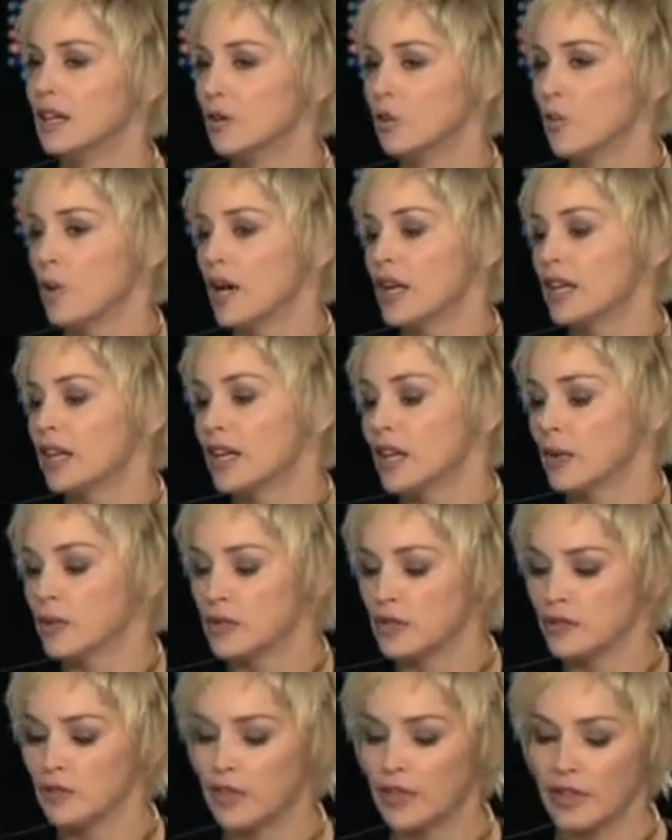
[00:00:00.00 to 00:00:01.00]
went, and I
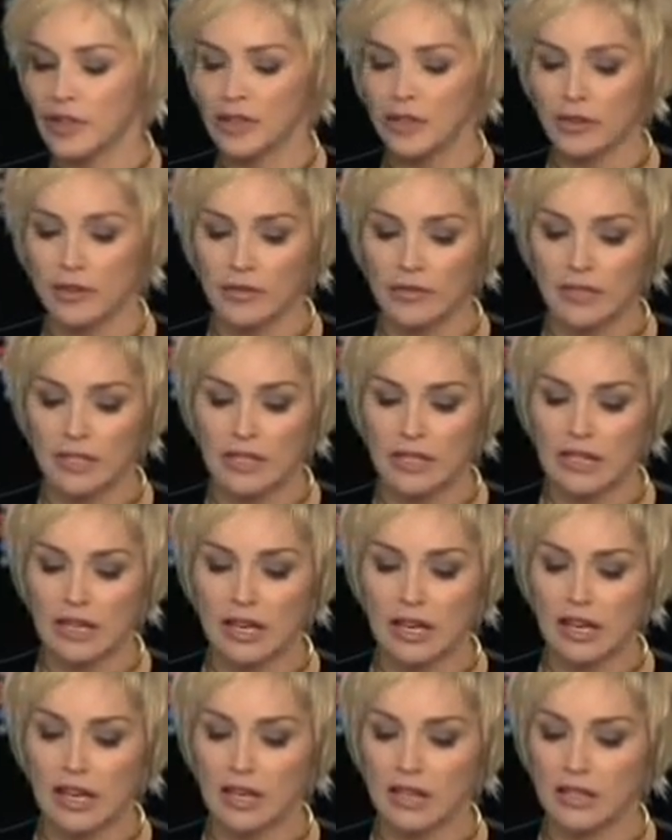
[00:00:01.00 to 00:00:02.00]
was very nervous,
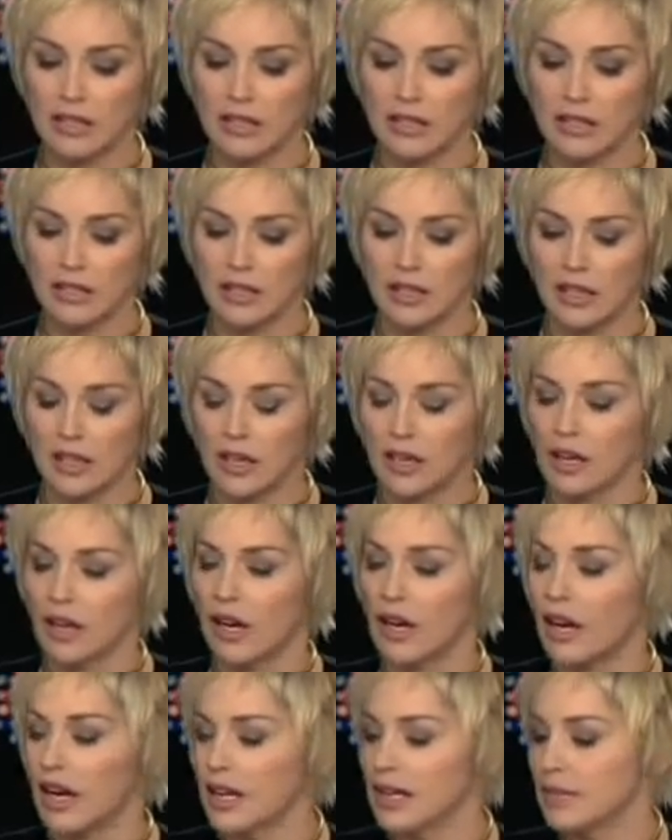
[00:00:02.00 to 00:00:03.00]
and
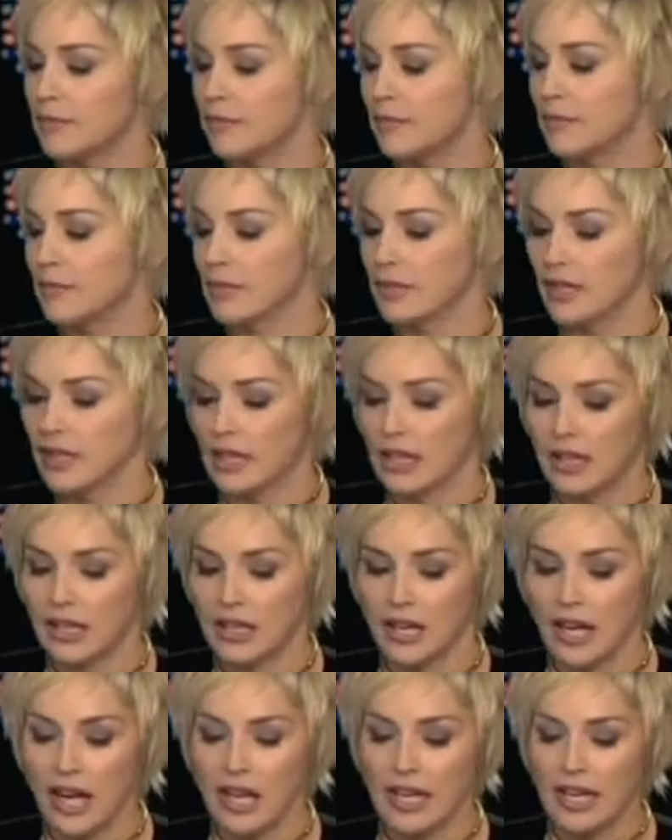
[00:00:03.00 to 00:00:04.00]
I
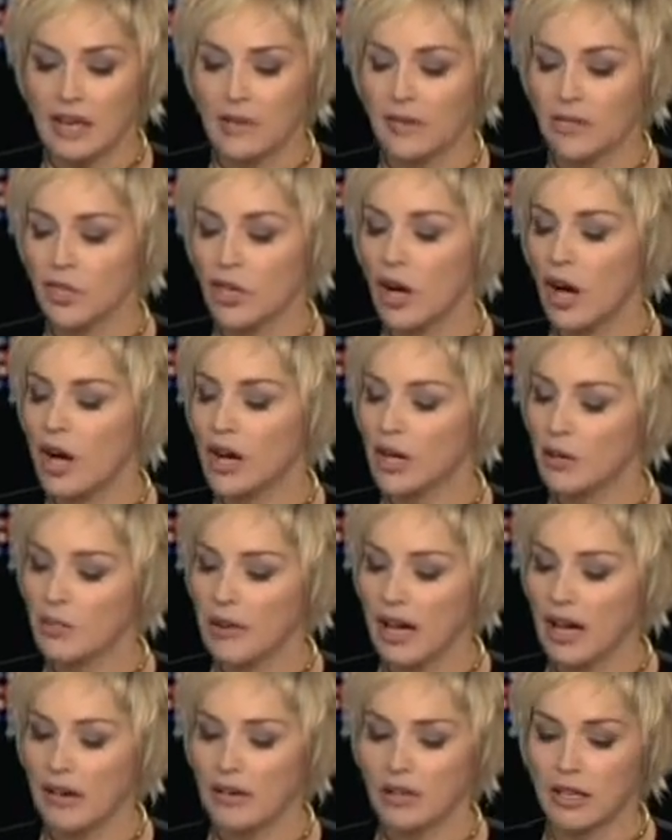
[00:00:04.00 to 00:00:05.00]
I gave a talk
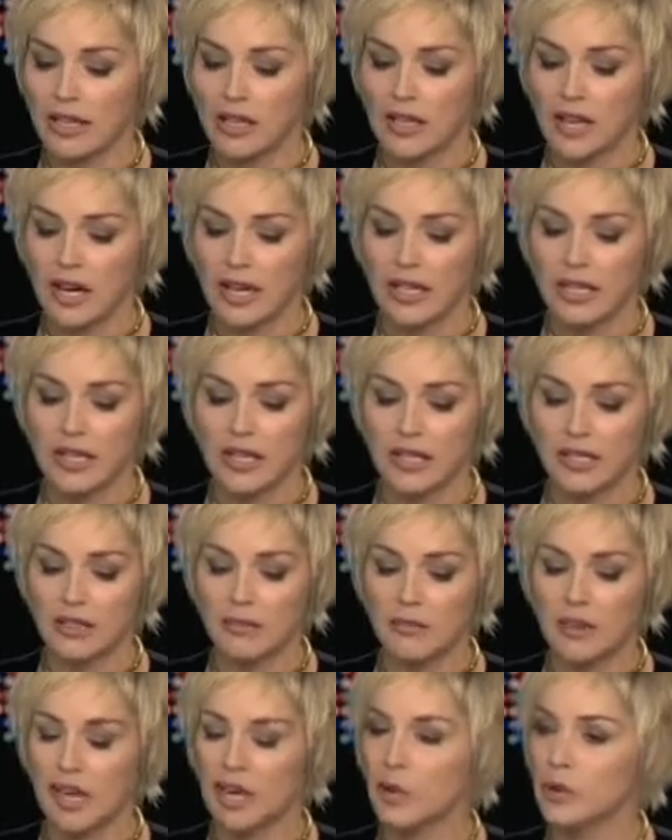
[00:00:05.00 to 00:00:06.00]
about a night that the
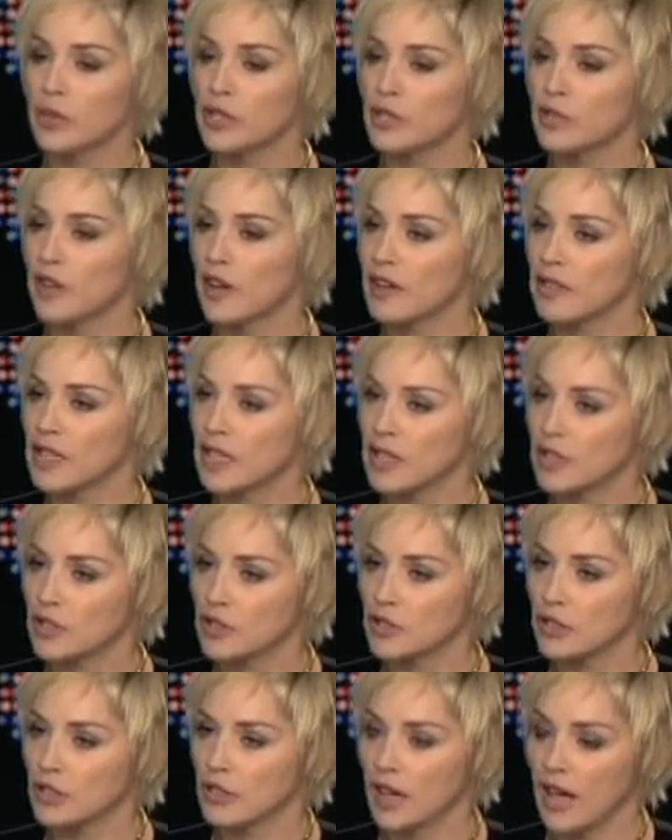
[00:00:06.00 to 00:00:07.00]
Make a Wish
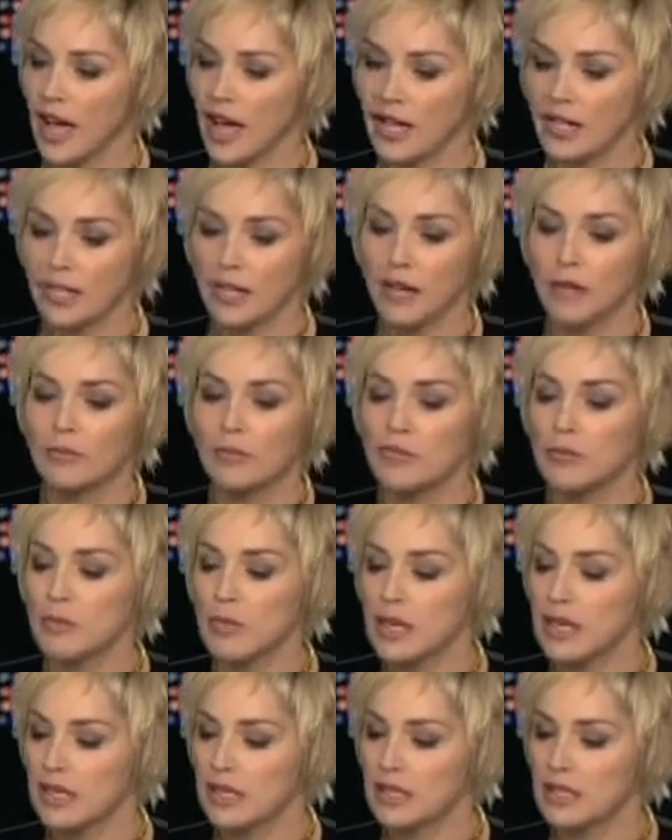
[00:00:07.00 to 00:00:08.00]
Foundation had come to
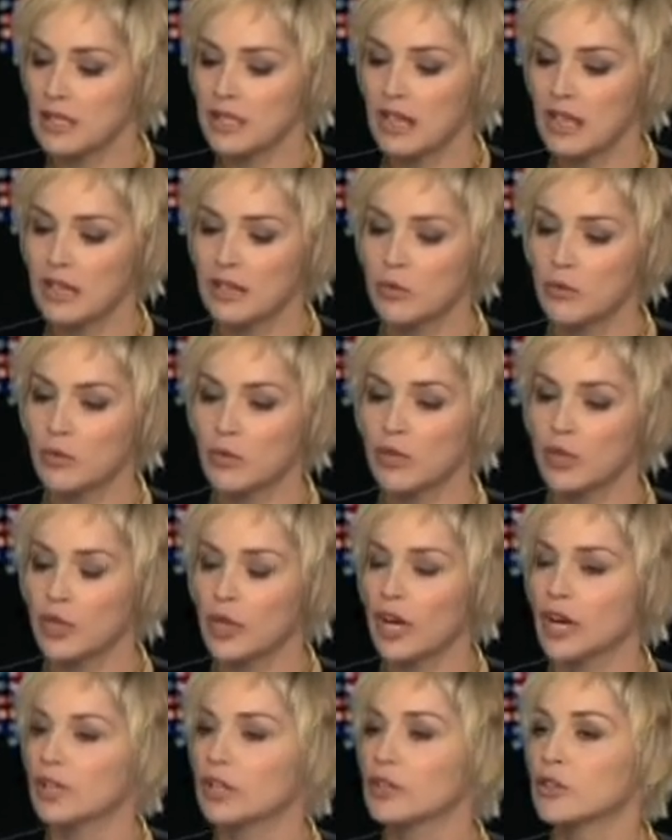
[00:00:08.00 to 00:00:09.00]
me and said,
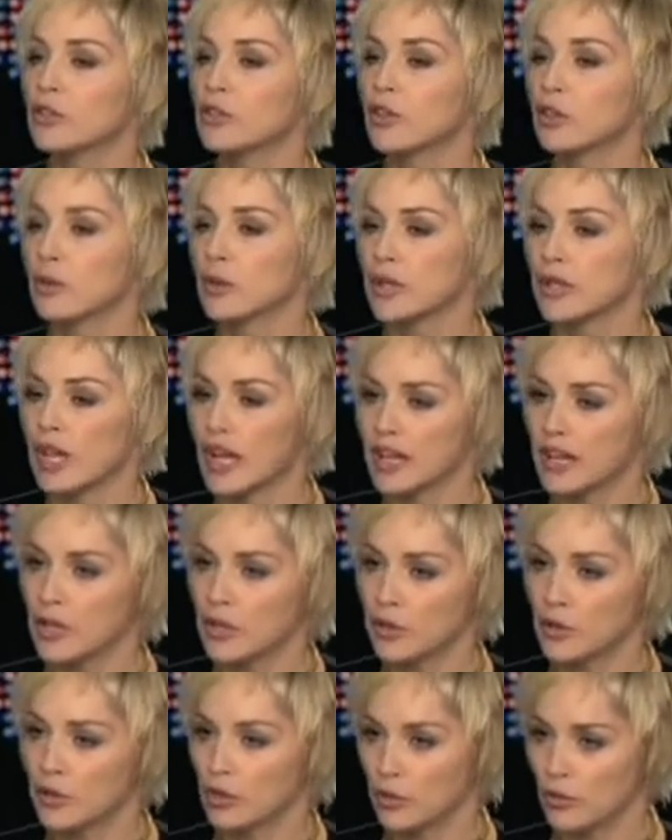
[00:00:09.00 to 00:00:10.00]
A little girl would like
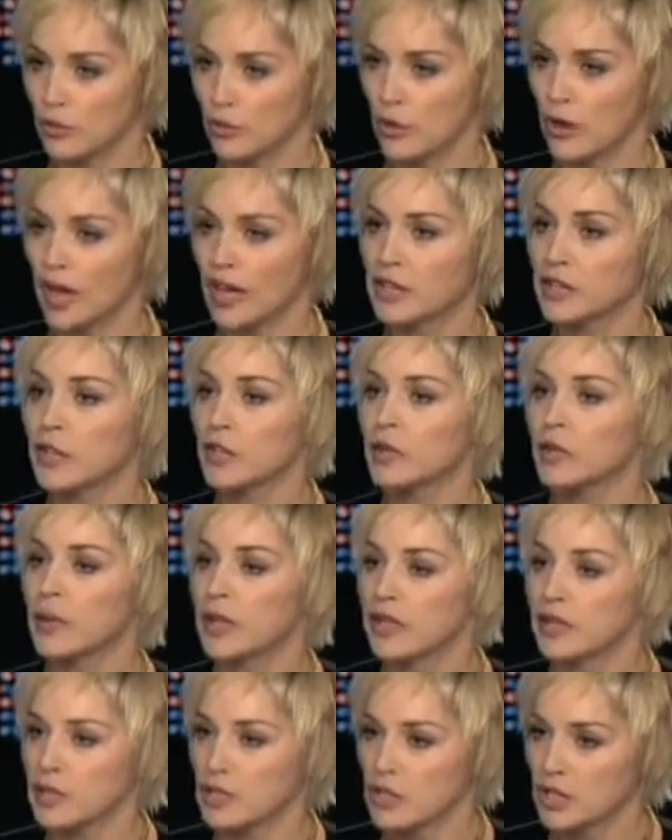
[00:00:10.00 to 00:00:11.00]
you to grant her
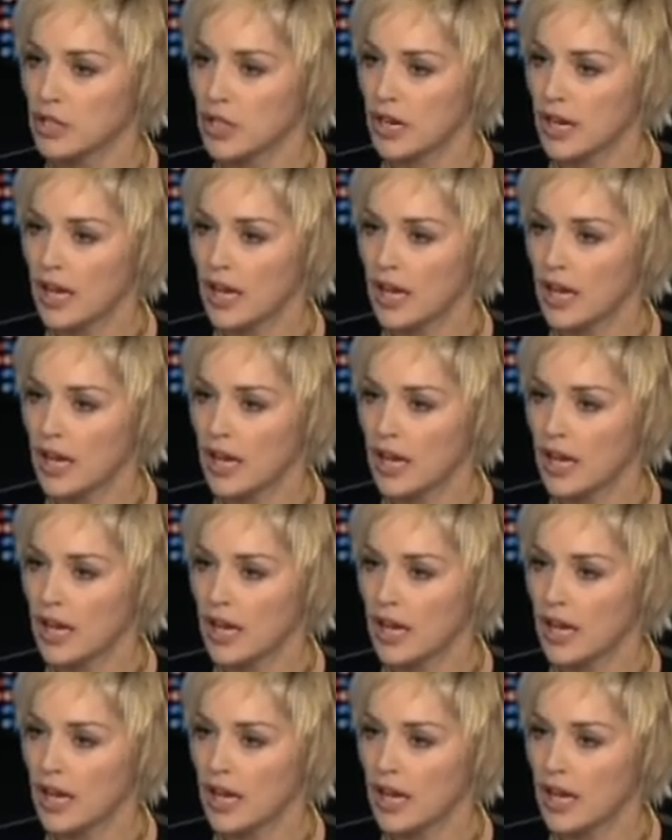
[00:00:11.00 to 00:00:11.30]
wish.